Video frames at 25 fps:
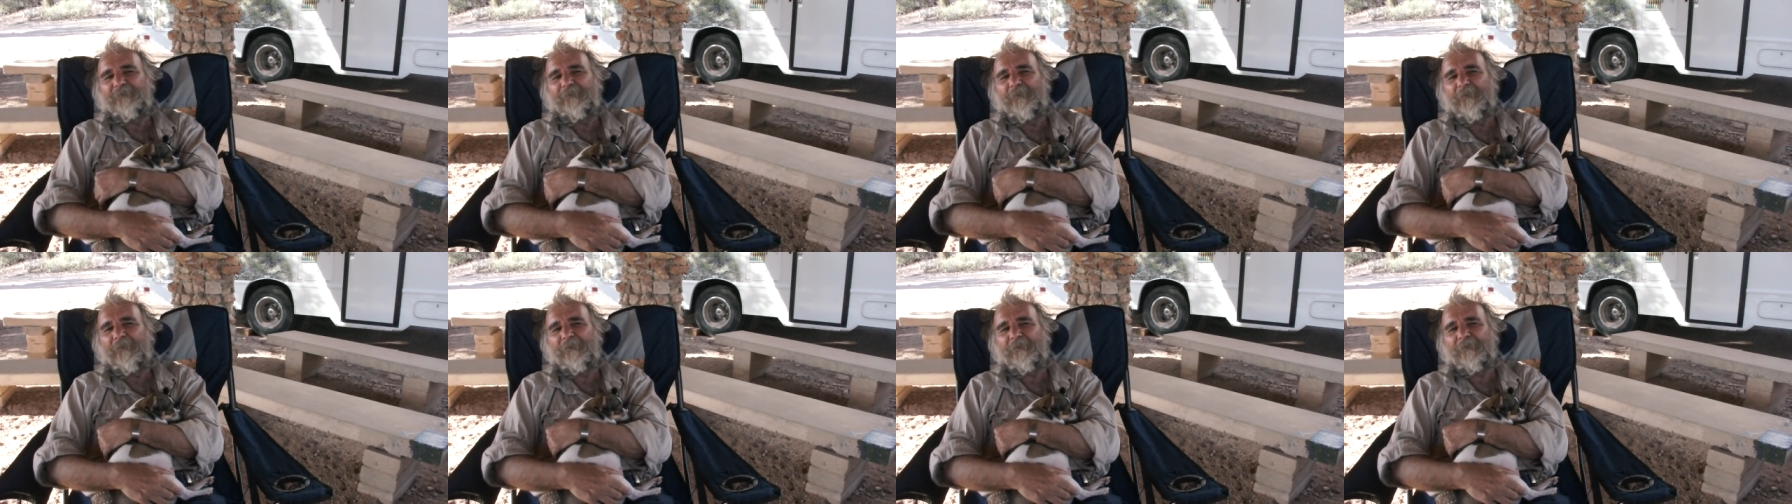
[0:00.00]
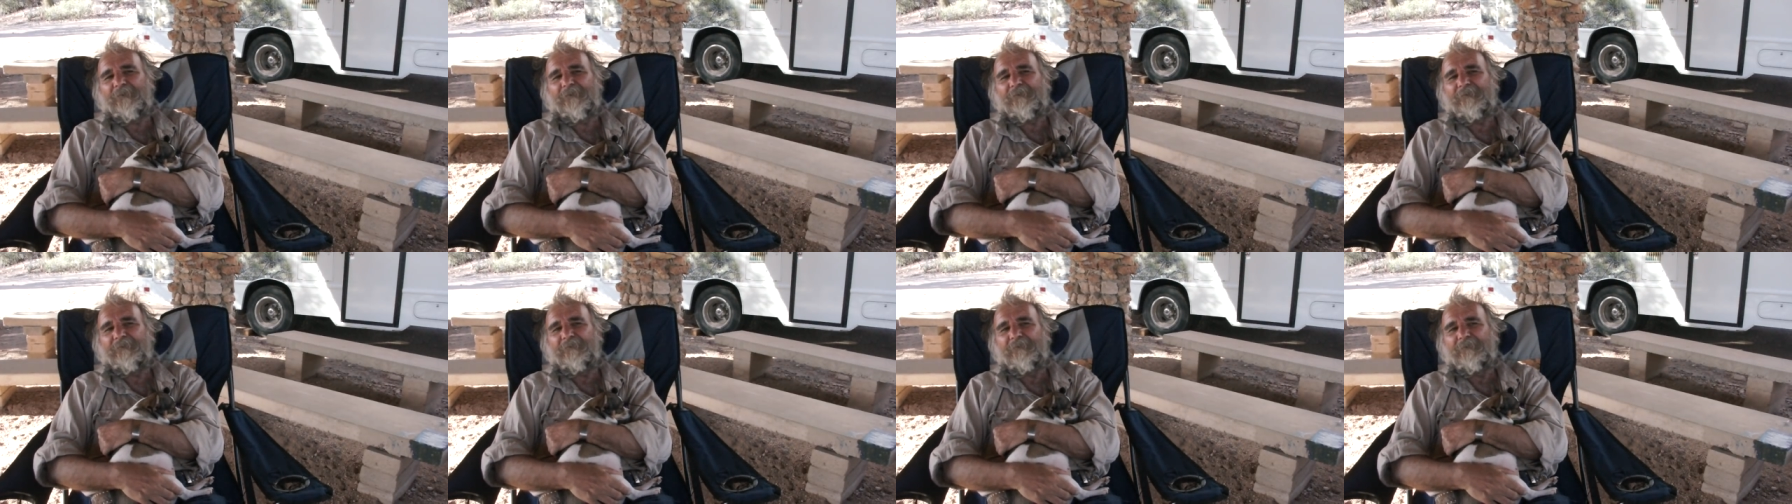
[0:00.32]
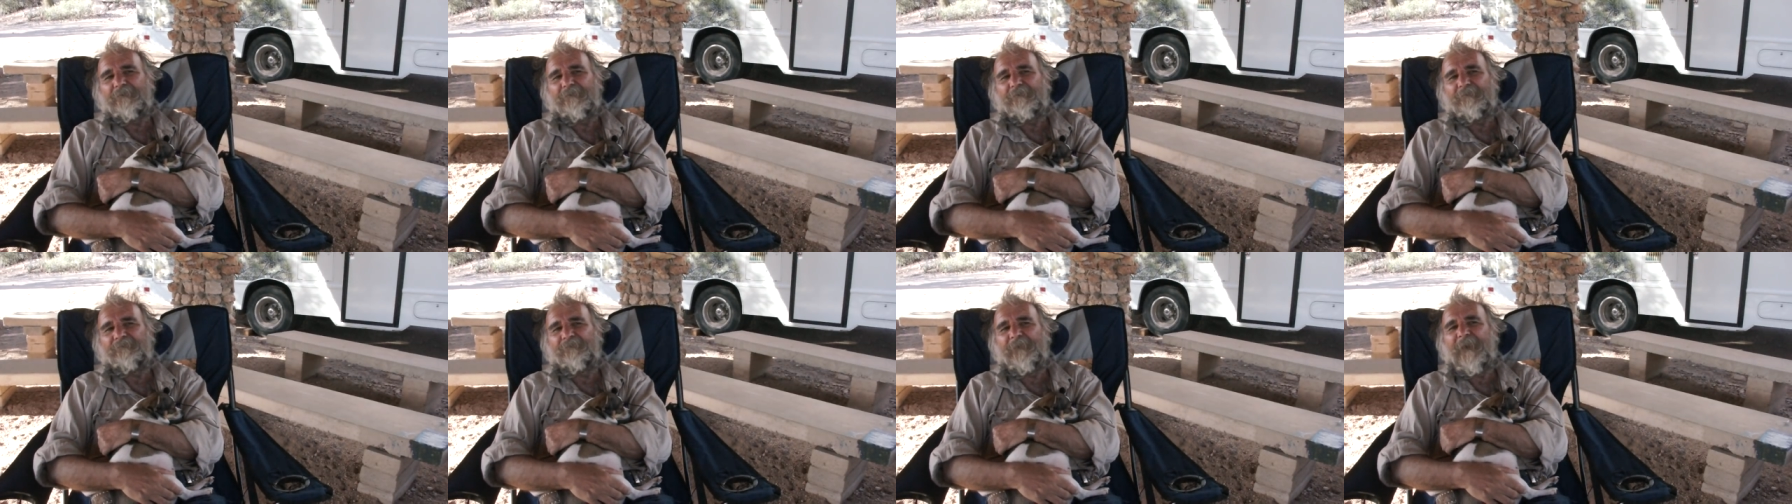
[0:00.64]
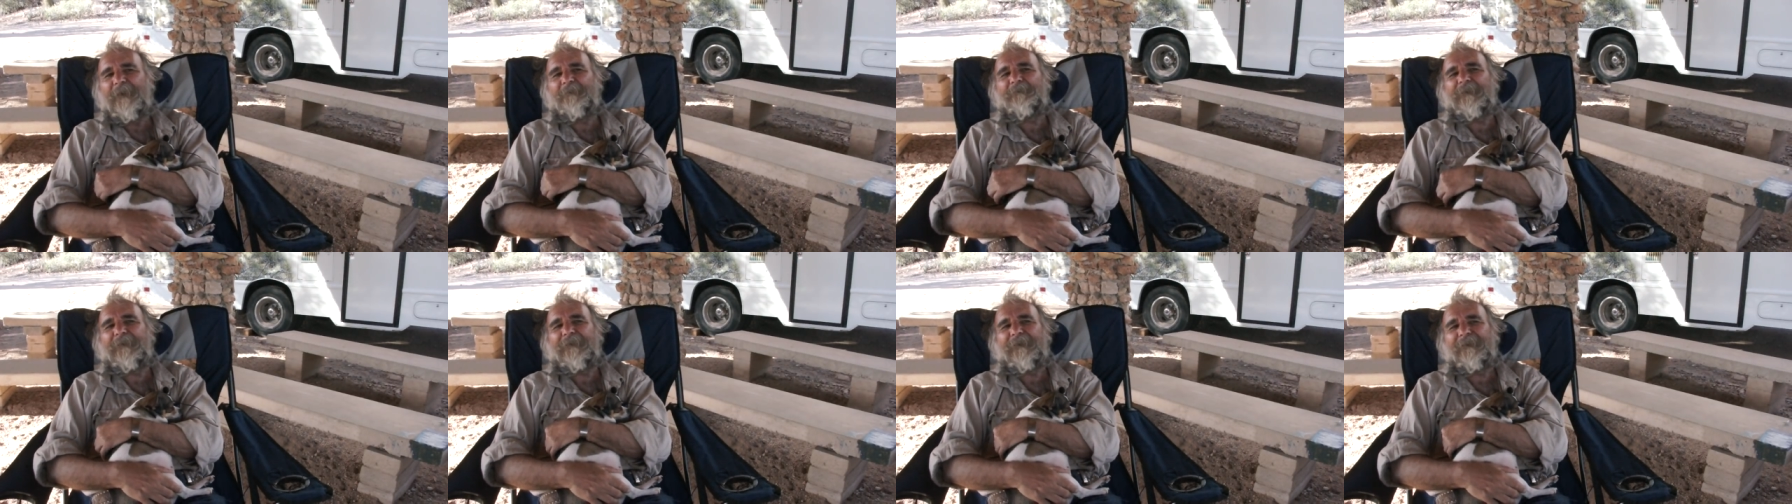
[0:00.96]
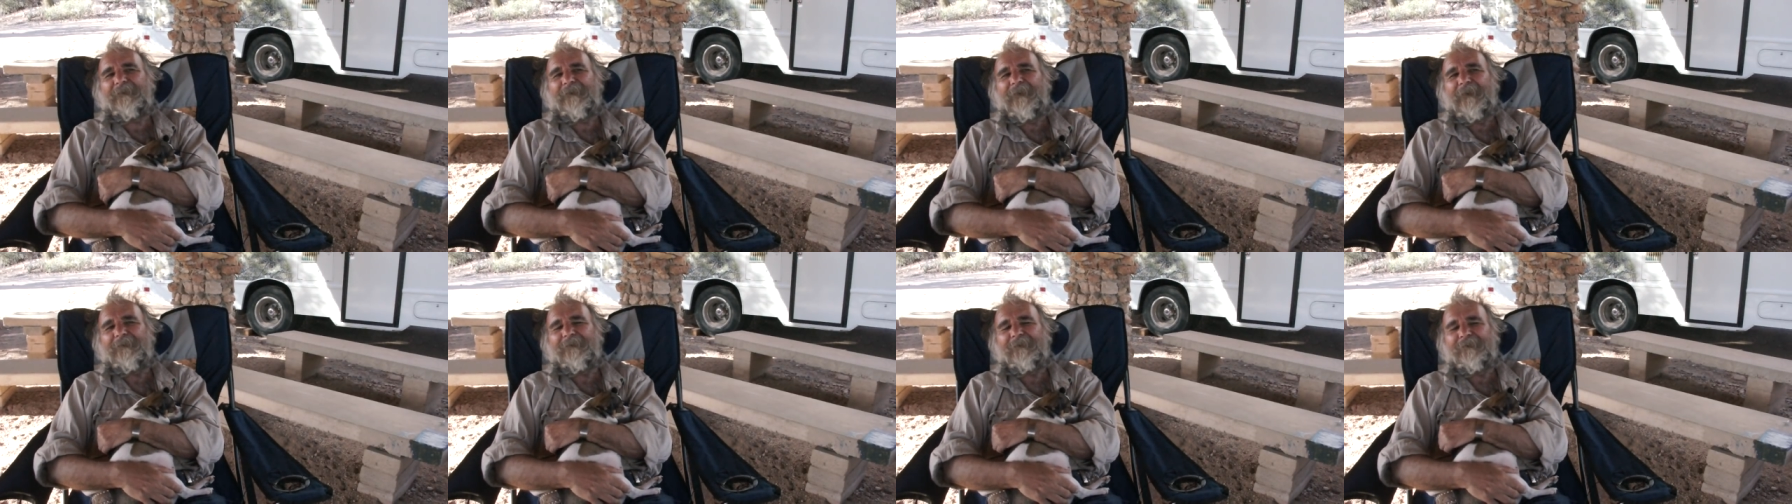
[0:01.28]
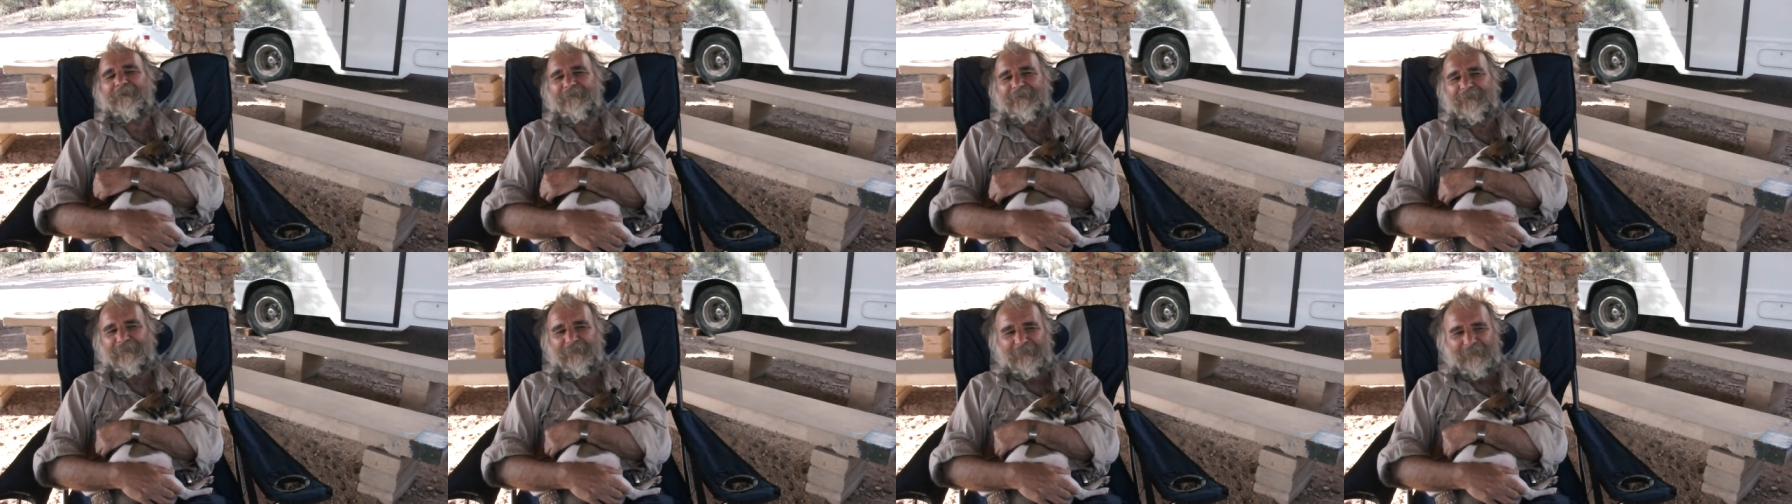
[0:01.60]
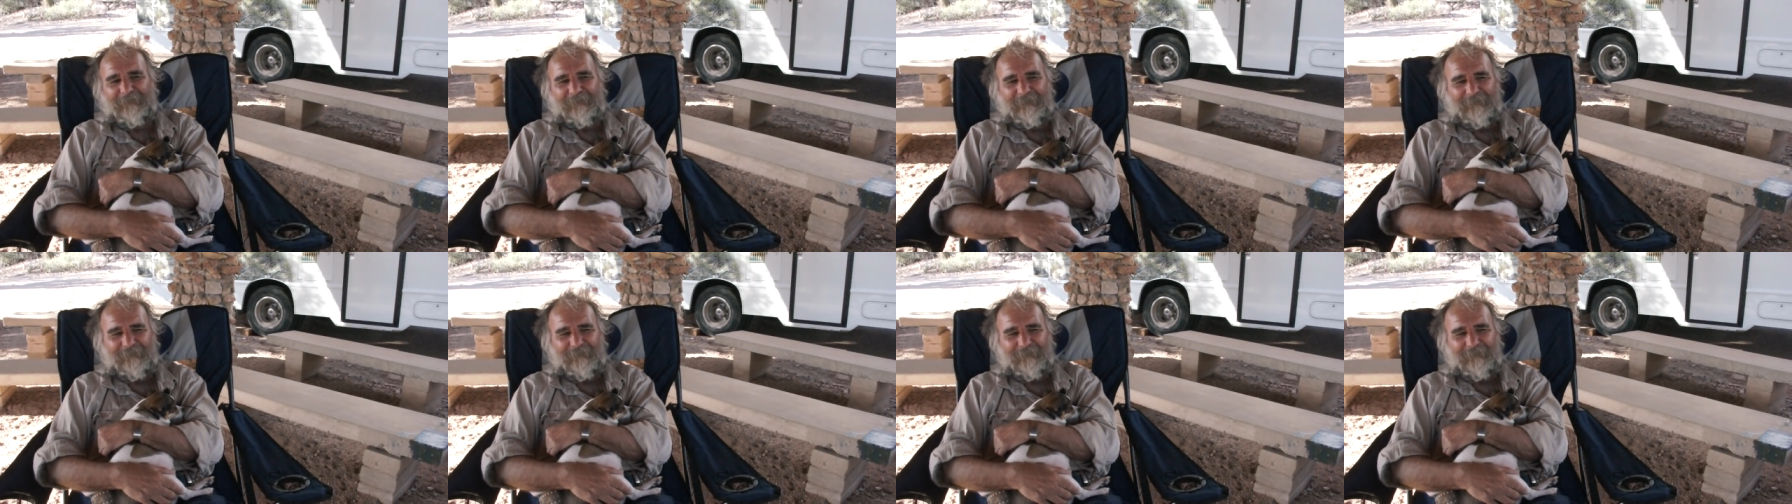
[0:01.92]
for five million dollars.